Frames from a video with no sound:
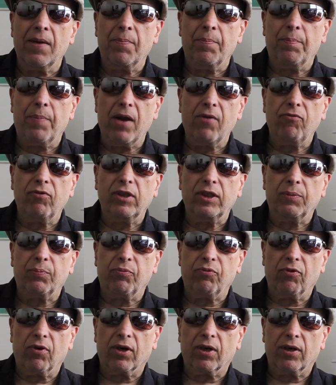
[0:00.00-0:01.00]
Bay Ridge,
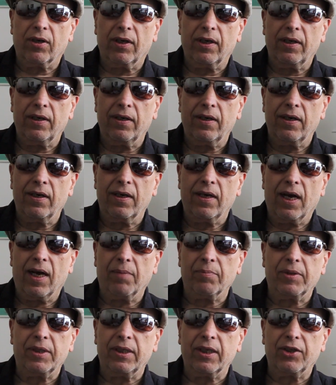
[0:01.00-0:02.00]
Brooklyn. I'm
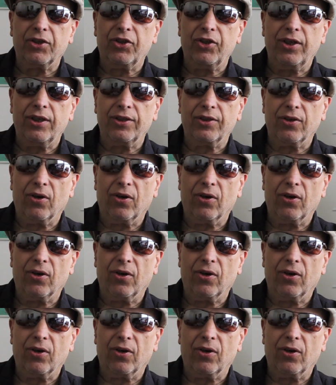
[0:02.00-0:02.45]
6 years